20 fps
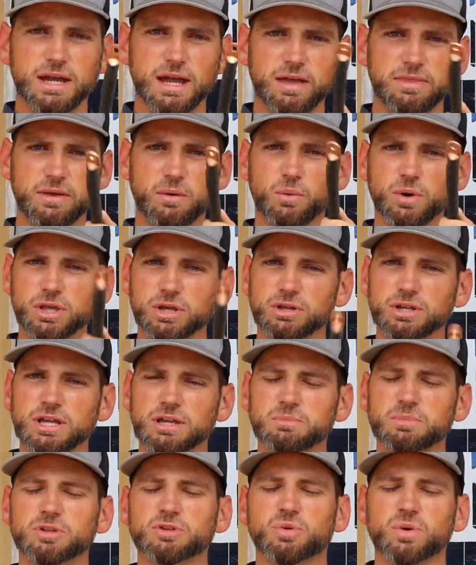And then what you
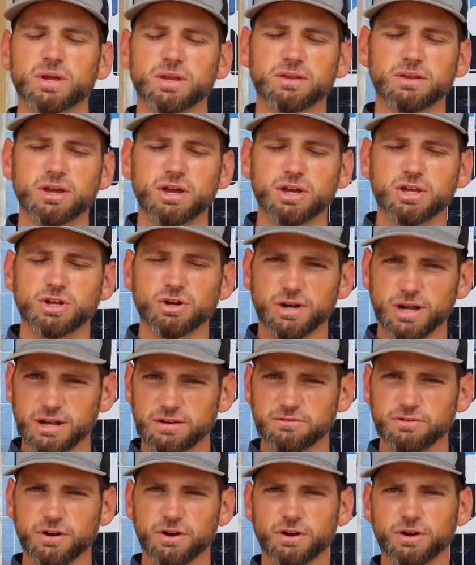need between your
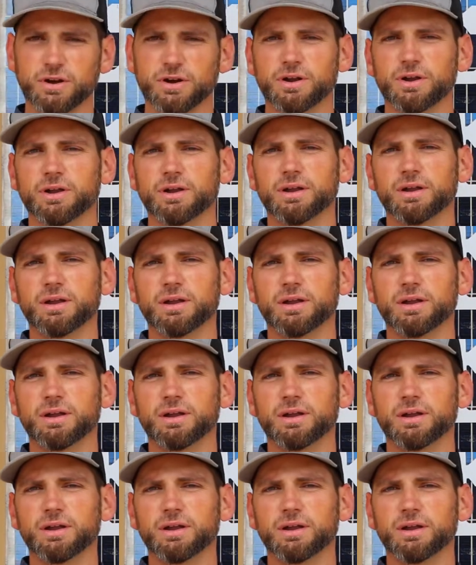inverter